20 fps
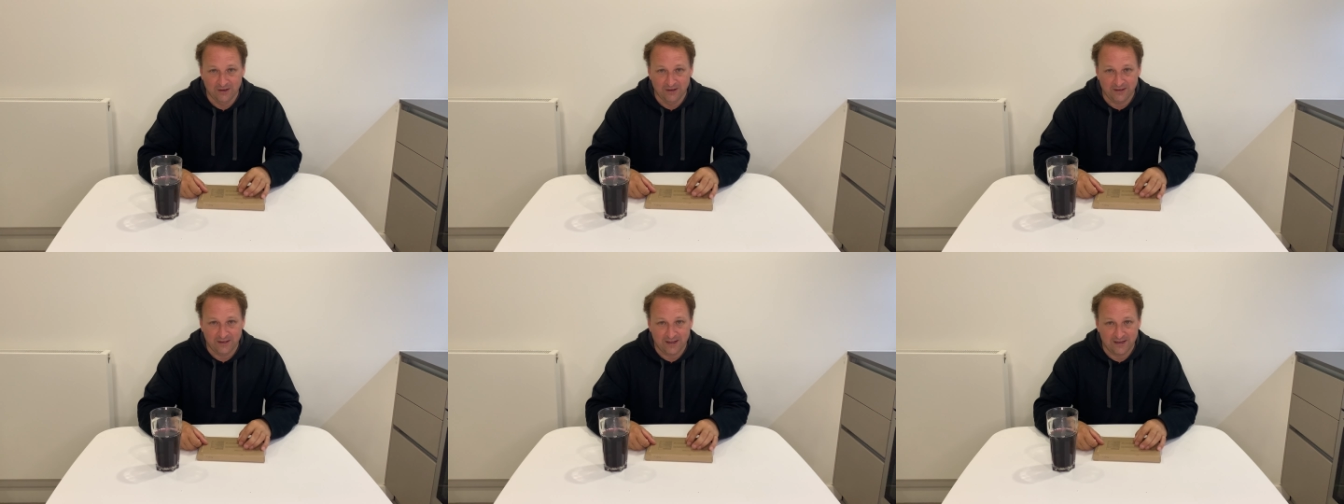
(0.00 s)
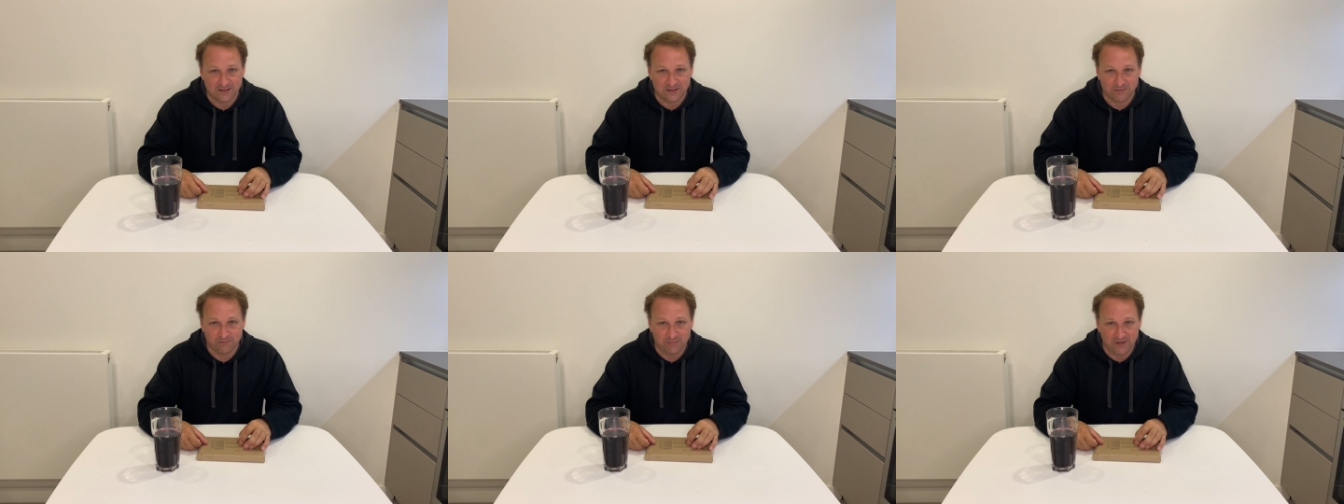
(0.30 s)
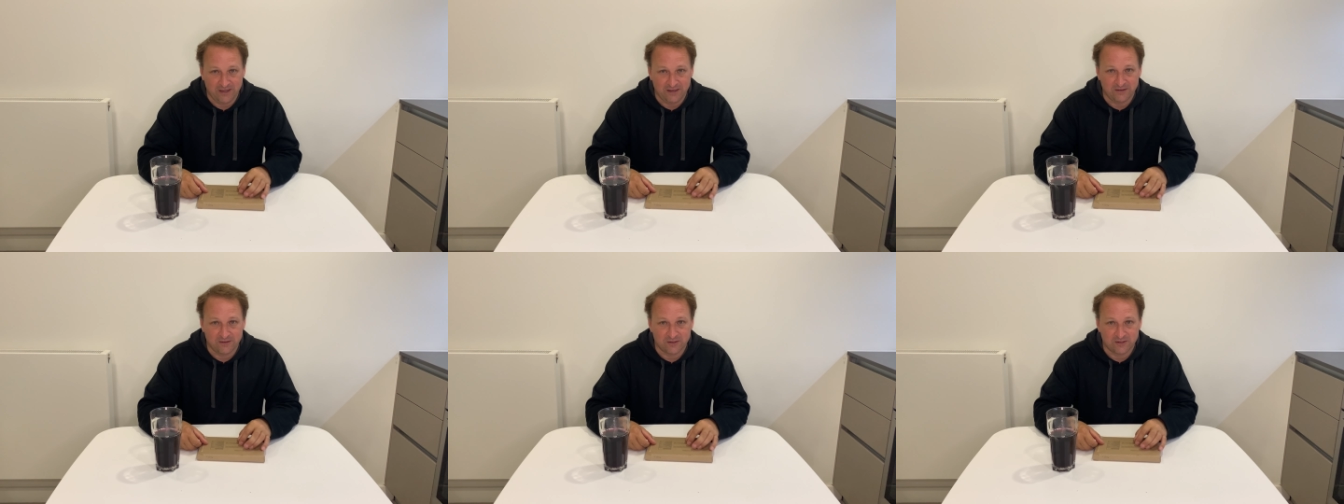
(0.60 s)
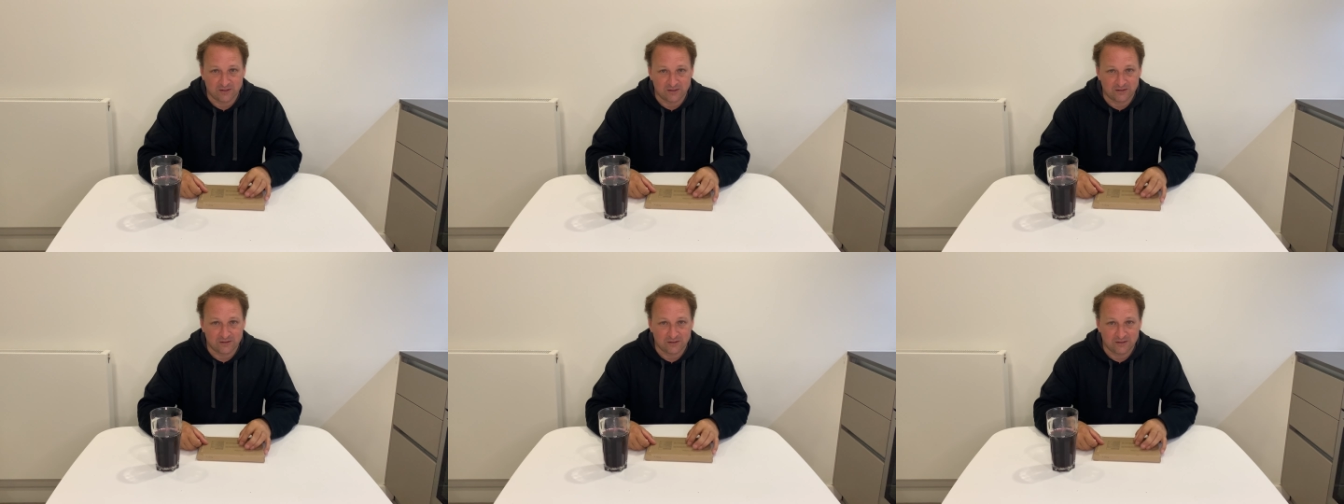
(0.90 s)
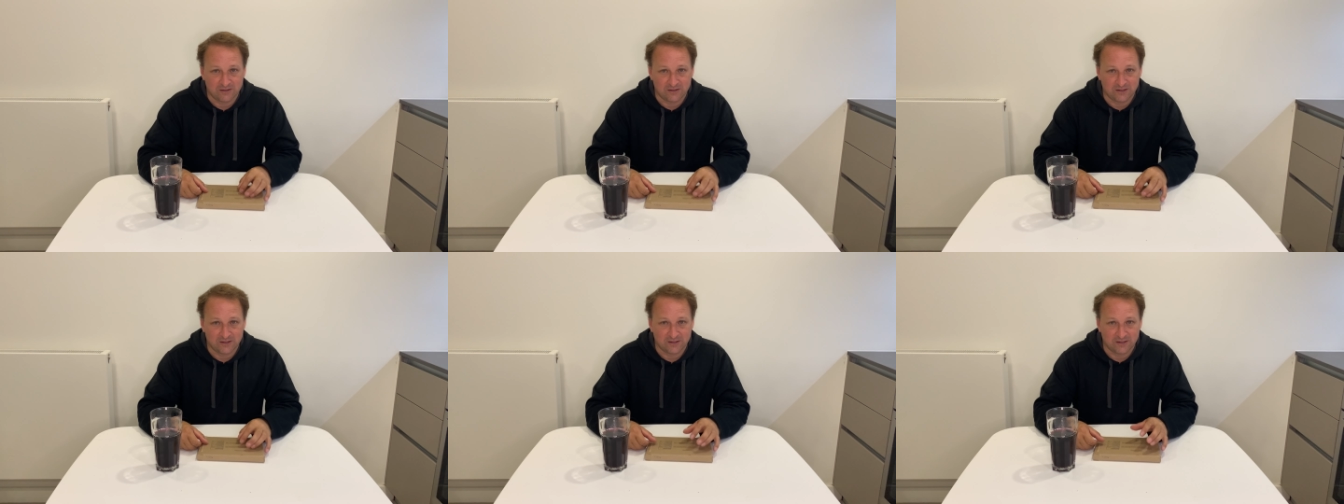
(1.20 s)
cans of beans and
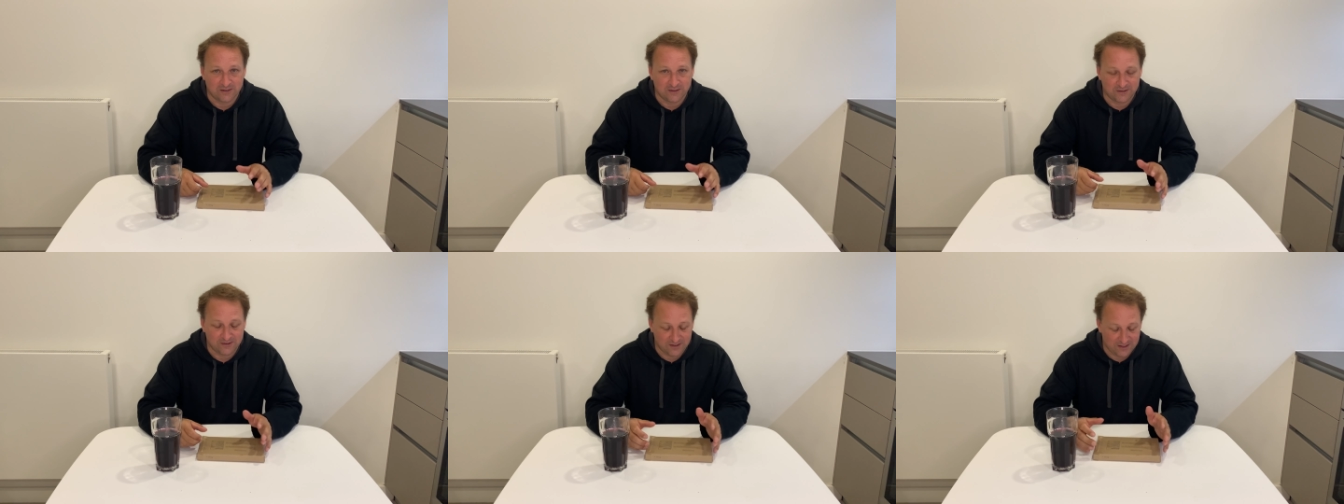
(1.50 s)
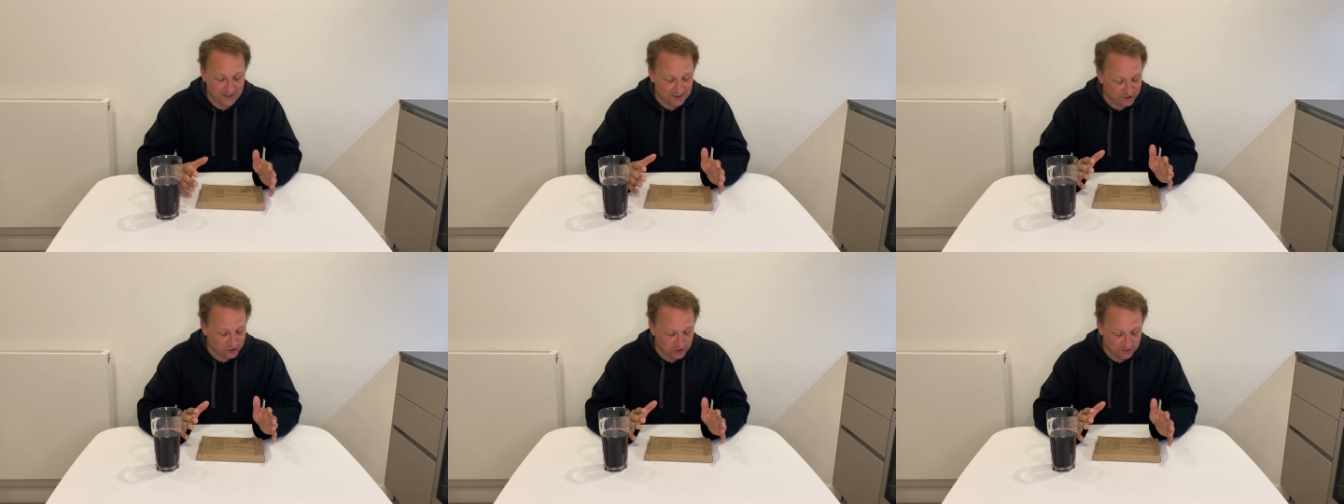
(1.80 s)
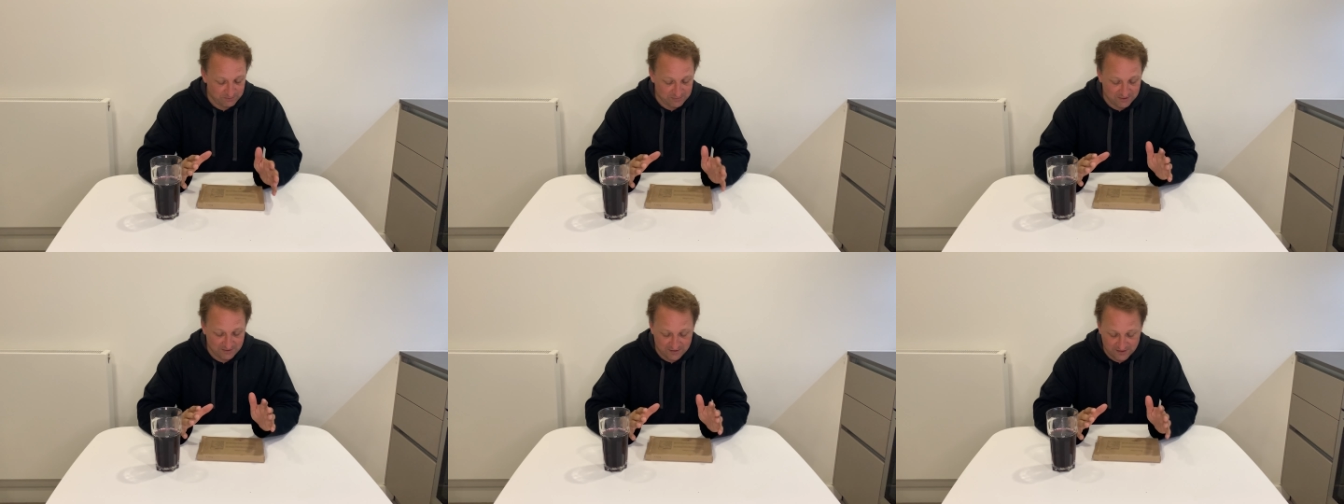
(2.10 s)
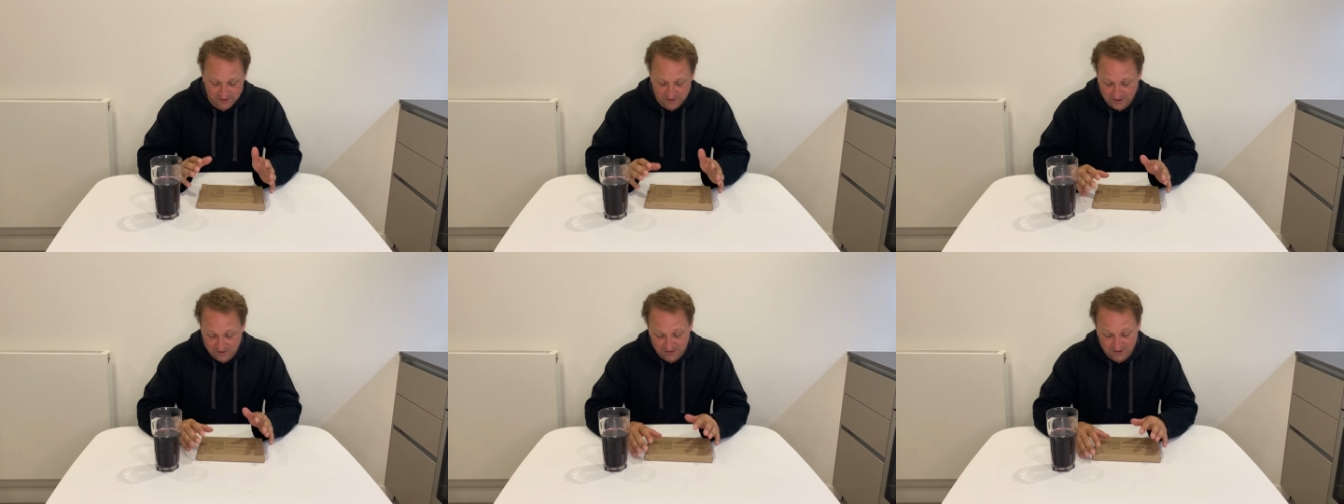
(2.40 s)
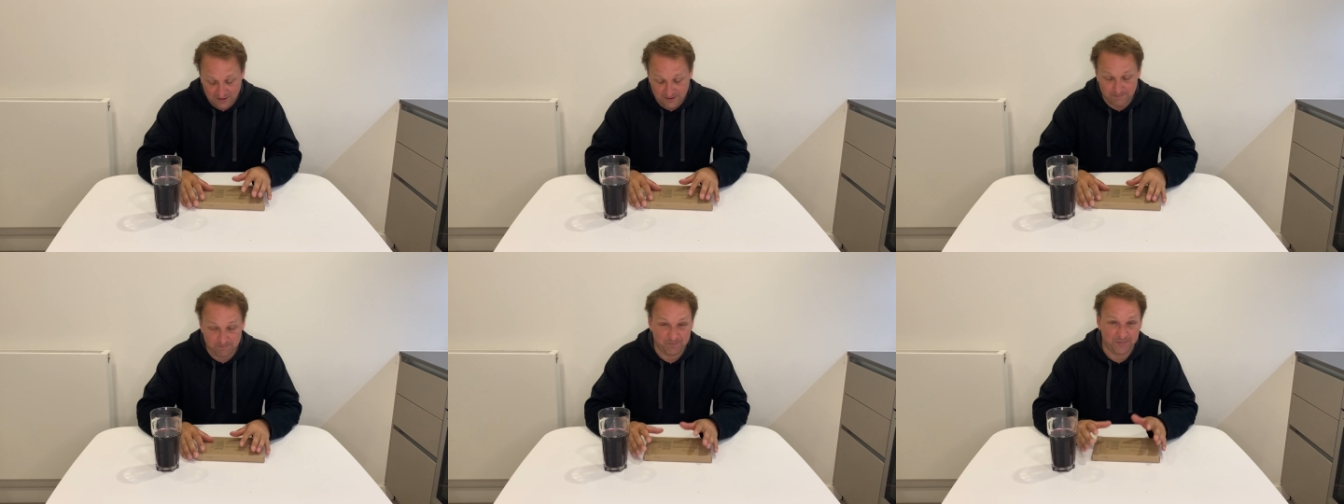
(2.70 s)
ketchup and things like
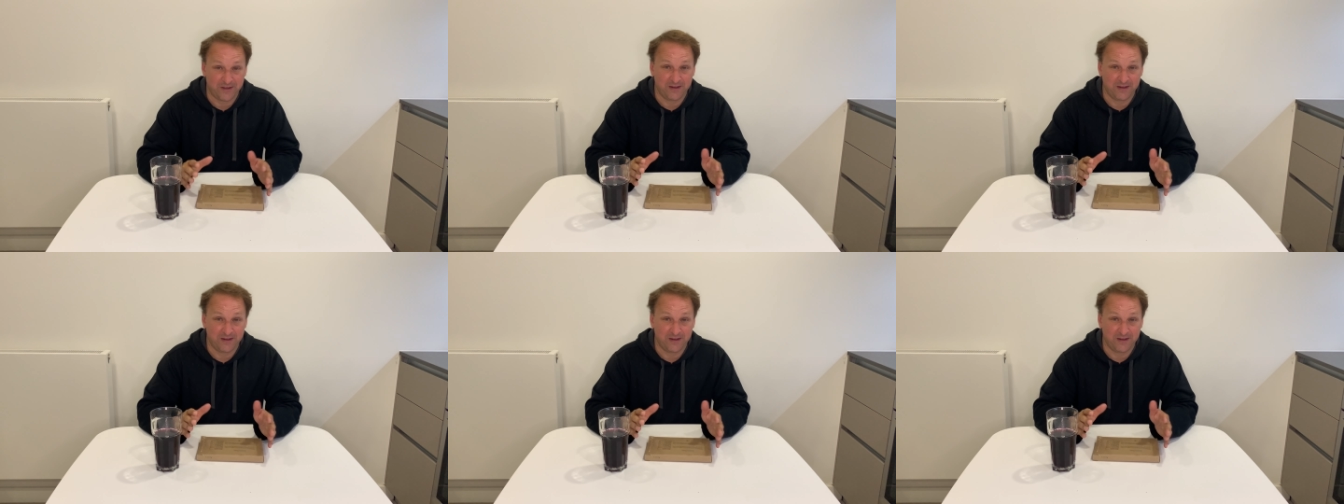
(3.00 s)
that.